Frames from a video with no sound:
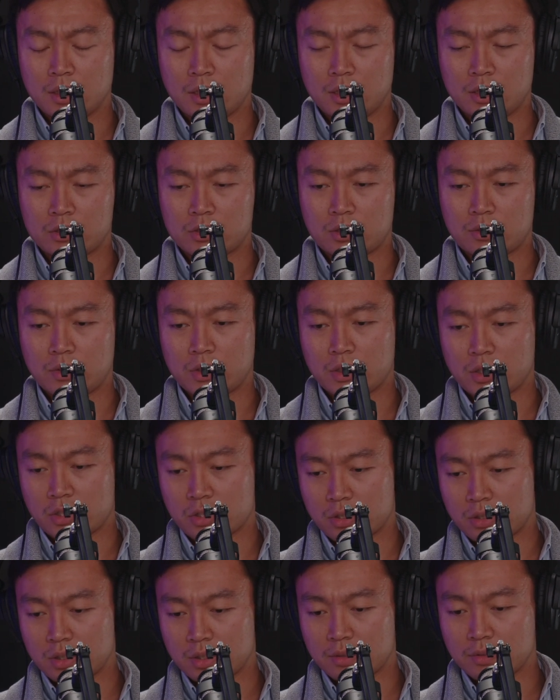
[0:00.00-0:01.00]
serving
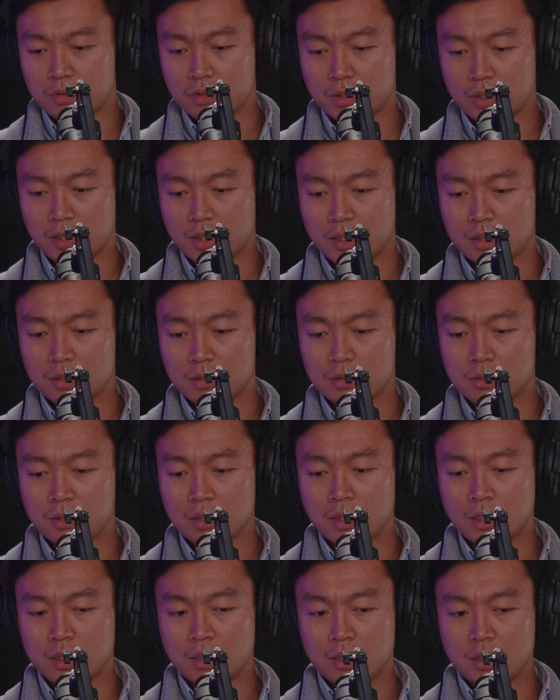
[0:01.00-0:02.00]
initiatives, and
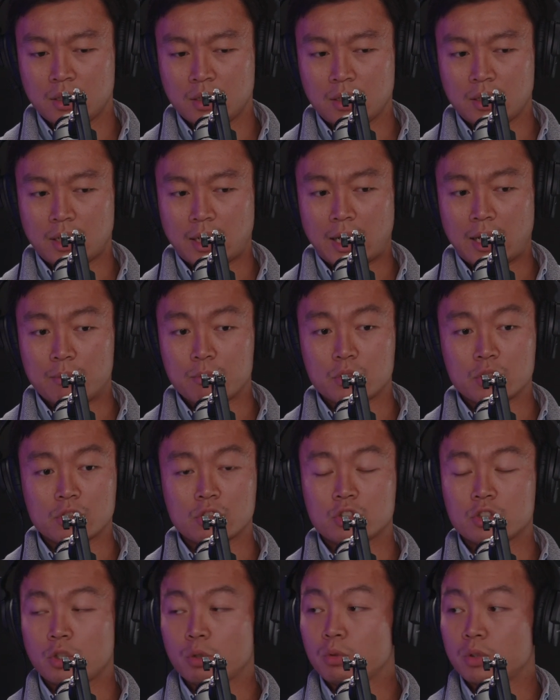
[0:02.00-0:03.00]
I'm
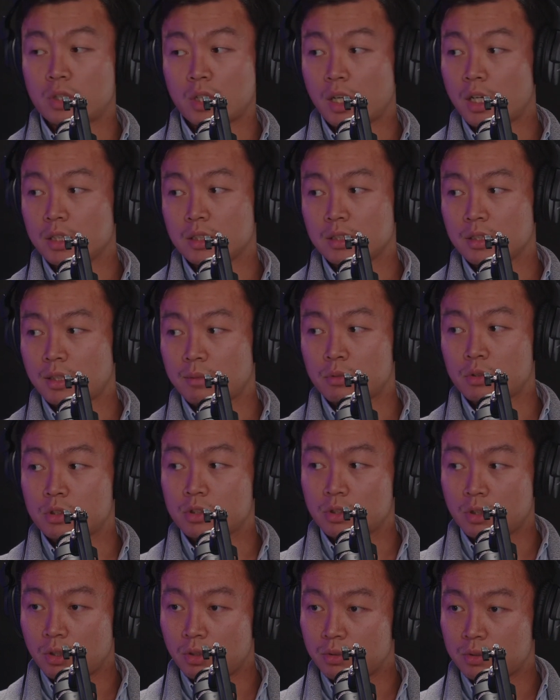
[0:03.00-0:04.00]
just so done. I'm
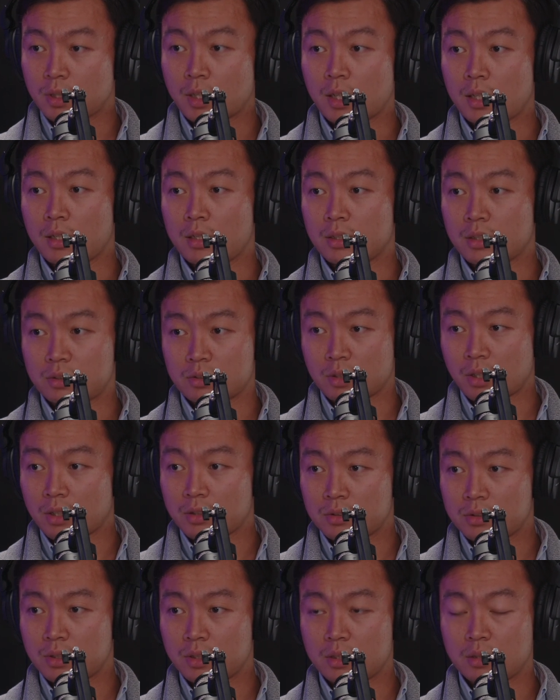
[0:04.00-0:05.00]
so tired,
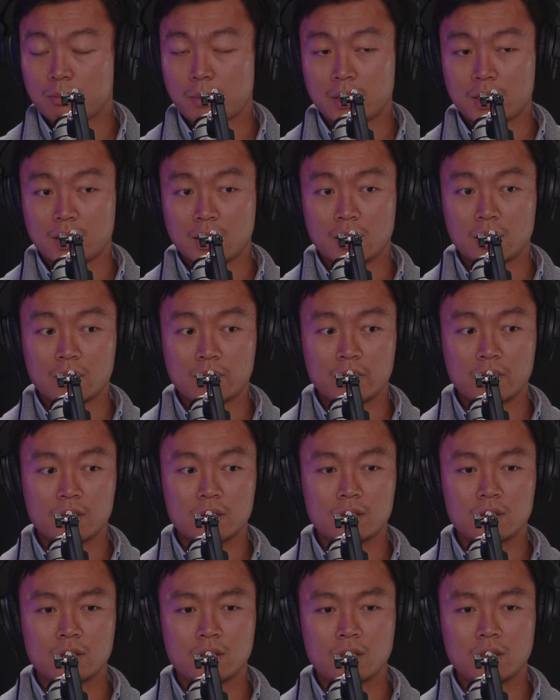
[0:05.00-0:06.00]
exhausted by the end of
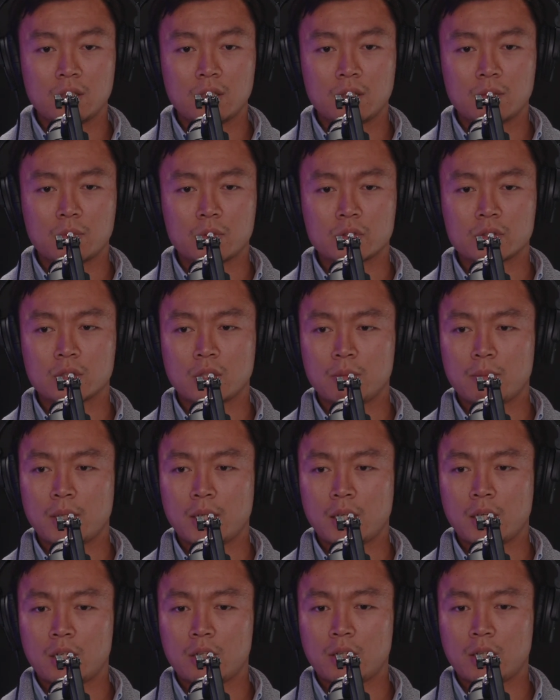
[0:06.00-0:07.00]
it. But
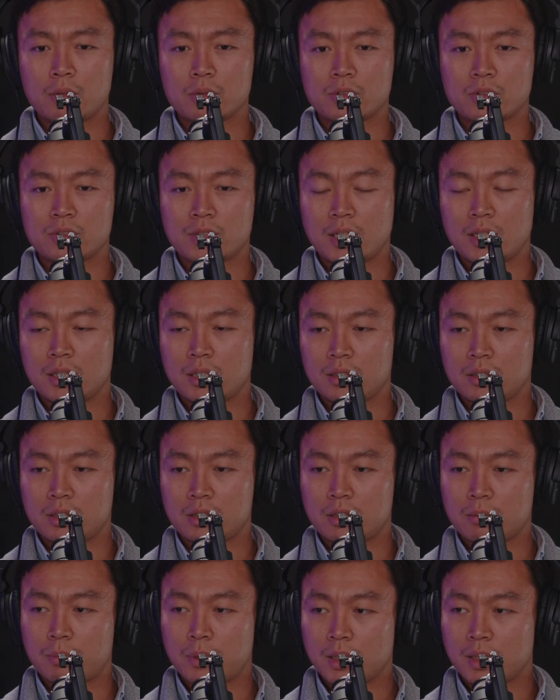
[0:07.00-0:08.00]
somehow I was standing near
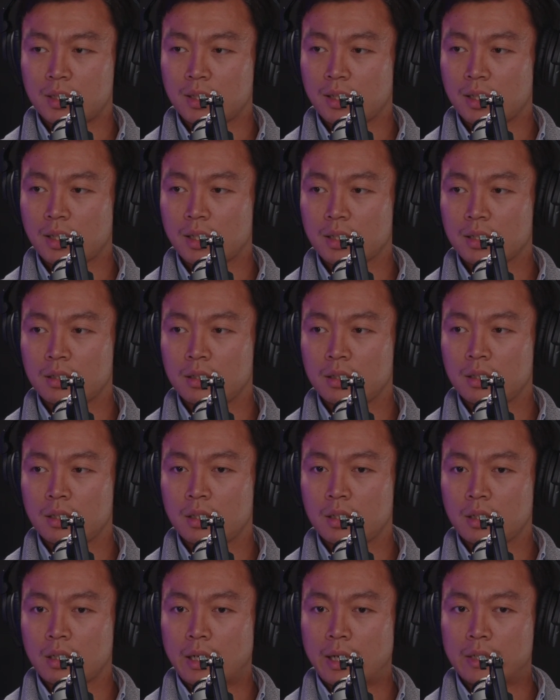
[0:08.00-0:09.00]
the pinky line.
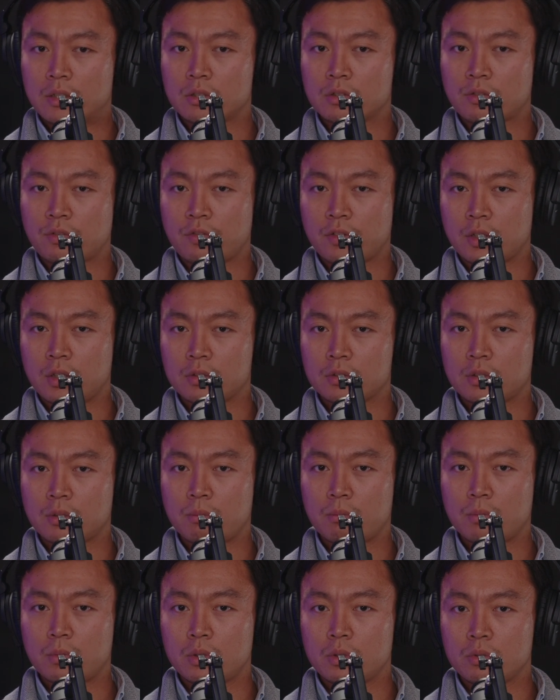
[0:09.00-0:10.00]
I just felt the
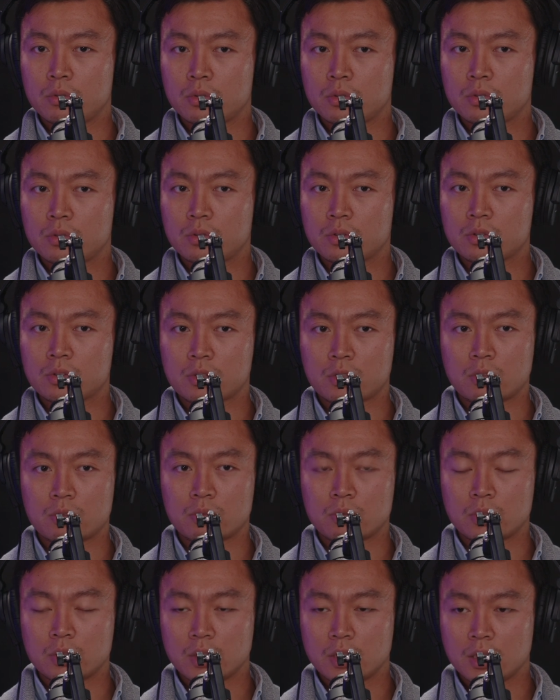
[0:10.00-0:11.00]
most
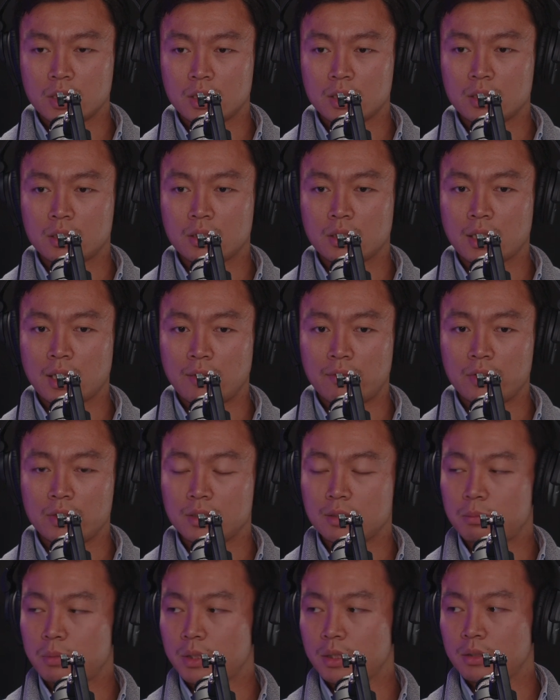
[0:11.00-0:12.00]
serene
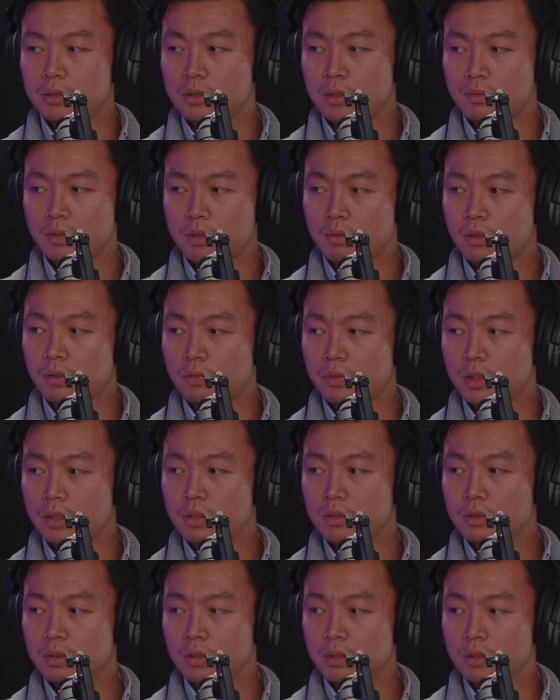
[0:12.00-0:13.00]
heavenly peace I've ever
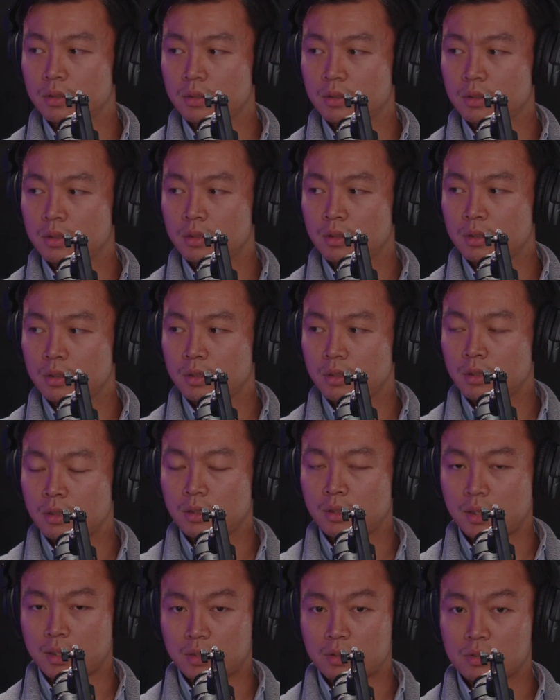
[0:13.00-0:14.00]
felt. Mm-hmm.
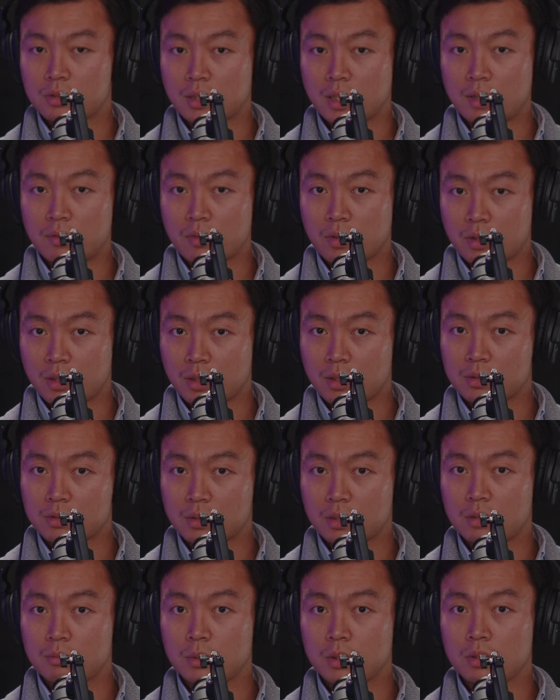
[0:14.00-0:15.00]
Like just everything is
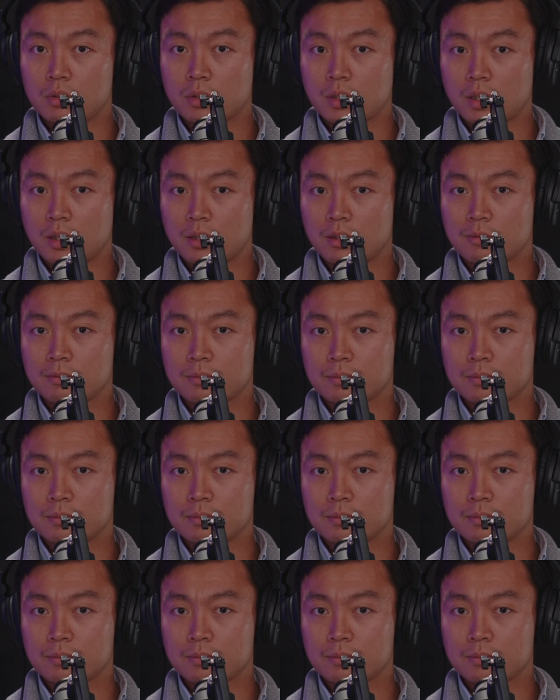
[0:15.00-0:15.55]
going to be okay.